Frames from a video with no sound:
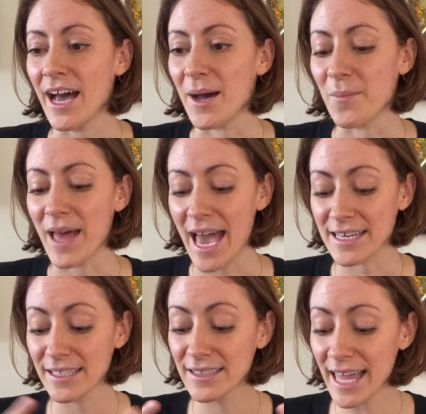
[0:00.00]

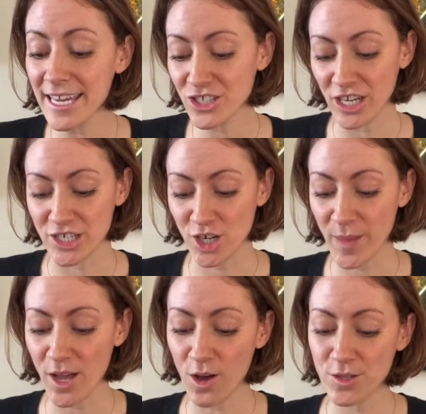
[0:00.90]
And like Cheshire,
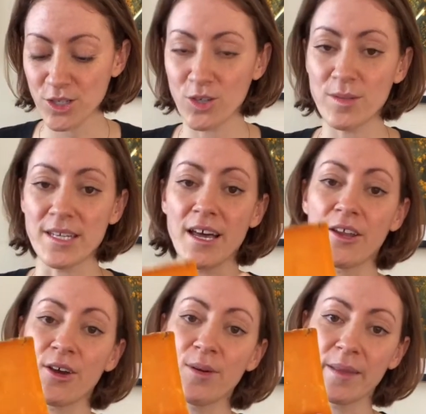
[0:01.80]
they also use
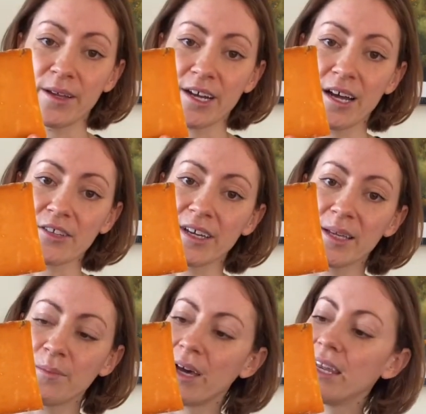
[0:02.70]
annatto in their
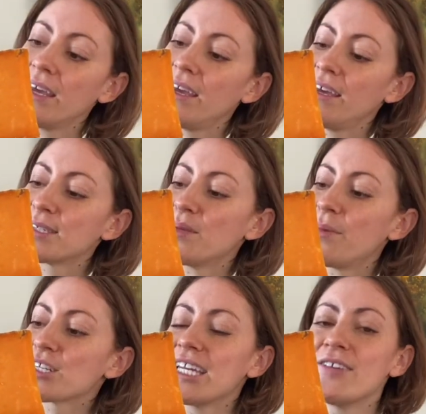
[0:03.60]
coloring, but it's a
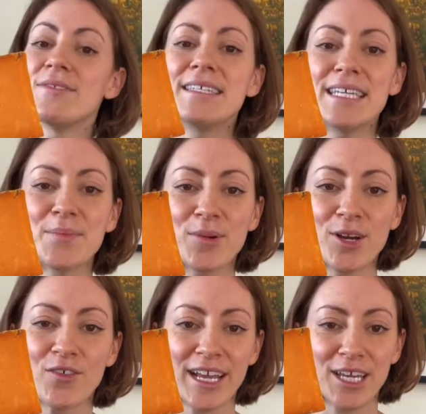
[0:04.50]
much kind of
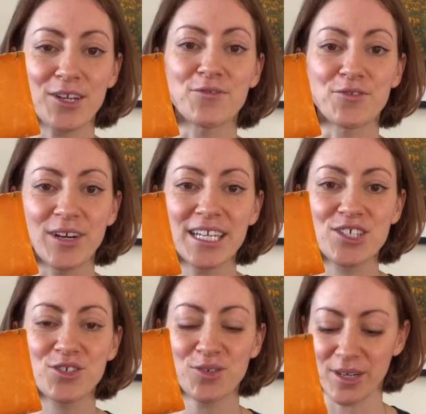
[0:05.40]
deeper, very kind of
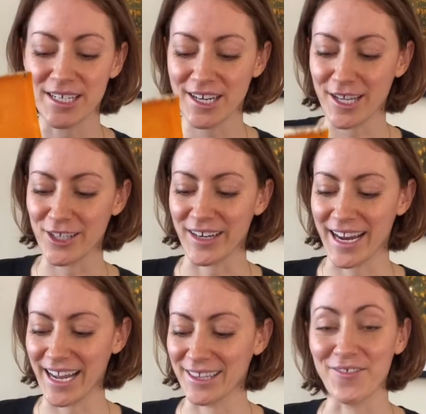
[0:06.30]
rich orange
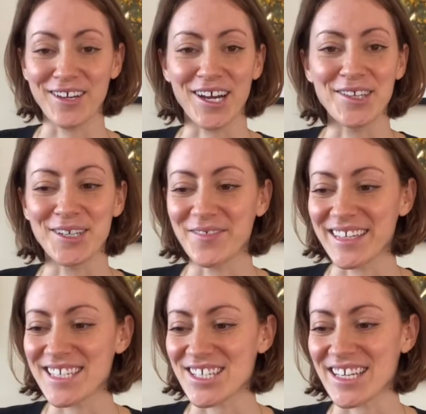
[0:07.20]
coloring. I love the color of
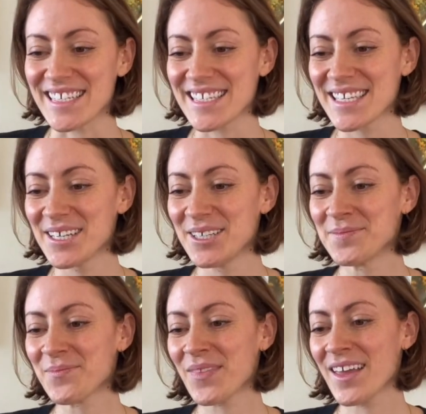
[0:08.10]
this cheese.
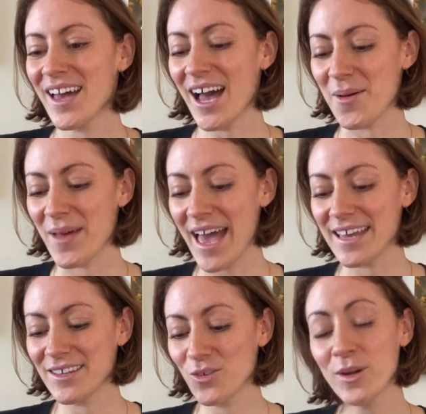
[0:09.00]

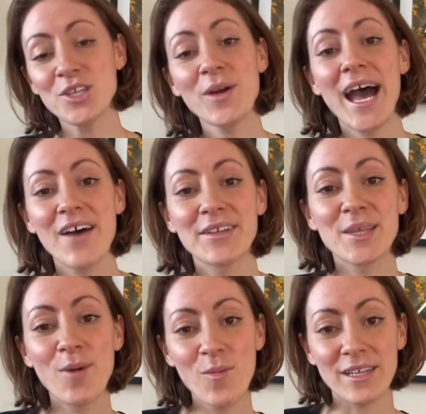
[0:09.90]
And the one you have at
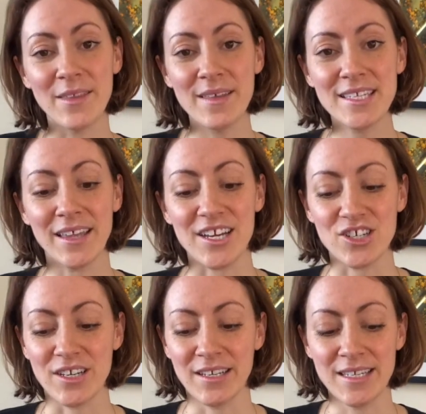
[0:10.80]
the moment in this
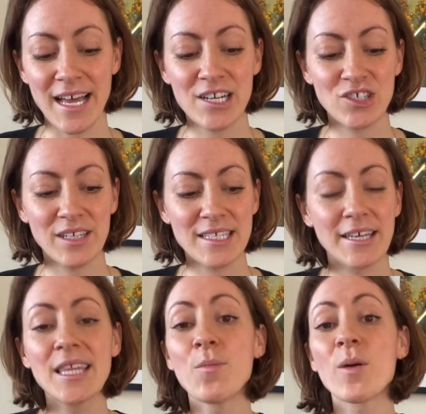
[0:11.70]
selection is actually a
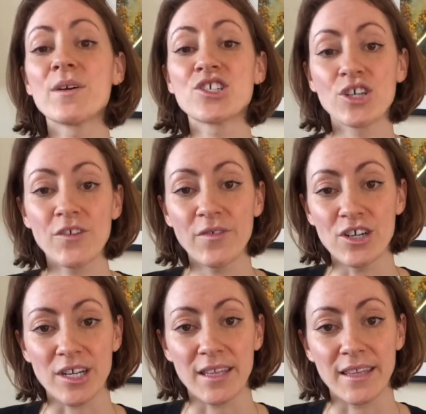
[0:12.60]
slightly more mature
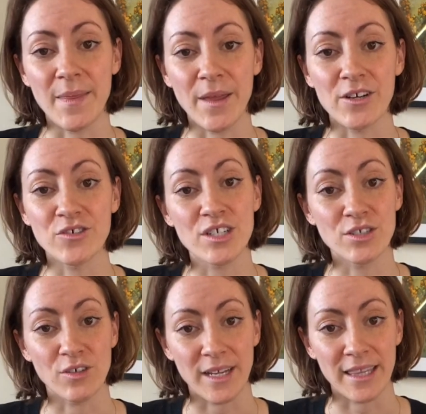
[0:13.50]
version than their
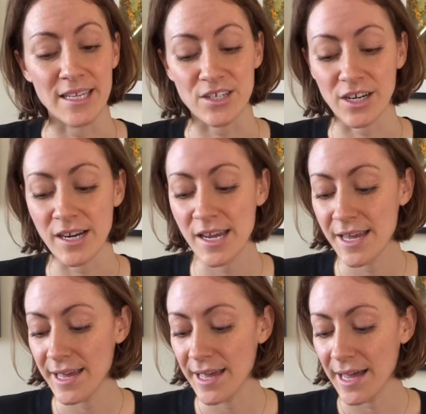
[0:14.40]
traditional Red Leicester.